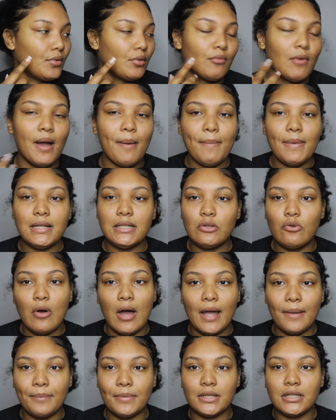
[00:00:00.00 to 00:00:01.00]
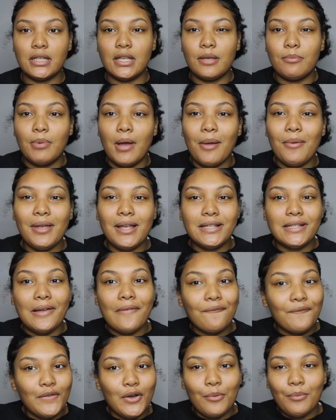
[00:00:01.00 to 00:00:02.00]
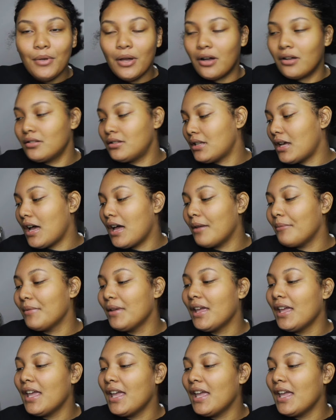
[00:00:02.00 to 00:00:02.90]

Why am I so hyper today? Probably because I'm filming on time.